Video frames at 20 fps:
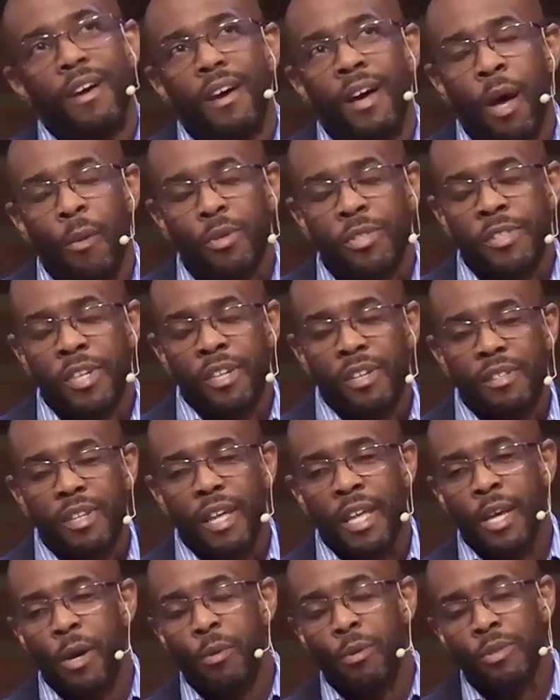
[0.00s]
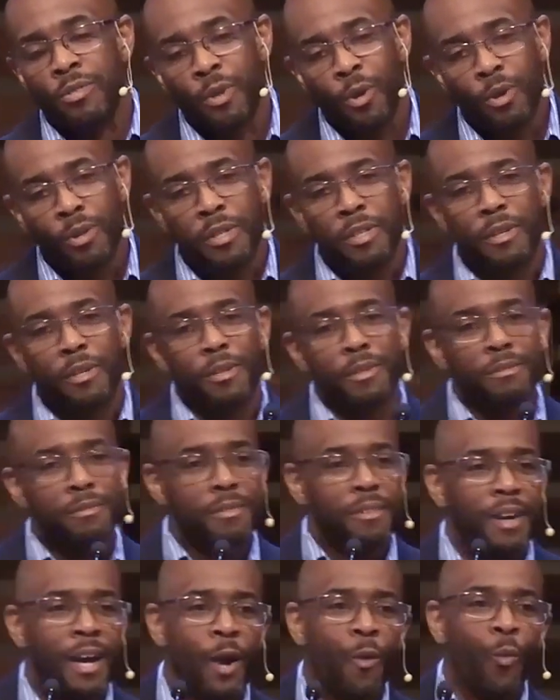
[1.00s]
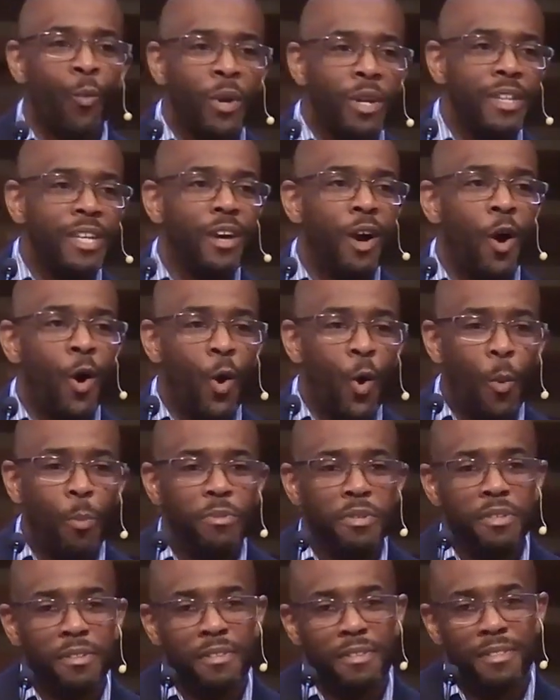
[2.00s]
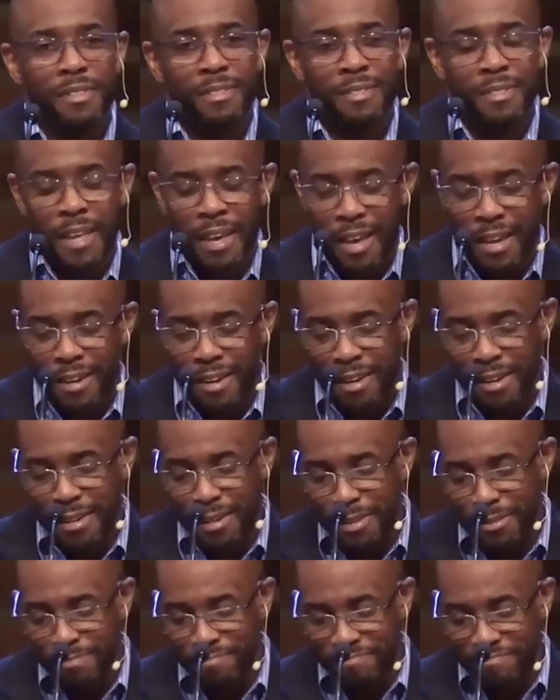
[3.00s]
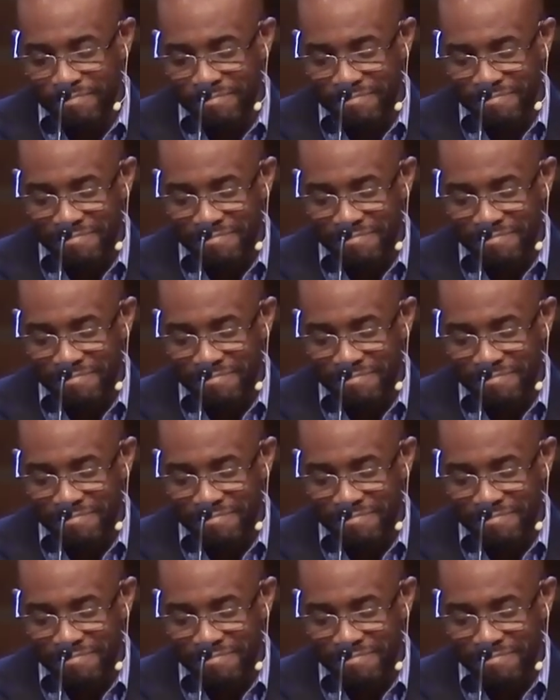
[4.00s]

I was telling the elders earlier, I really hoped that um,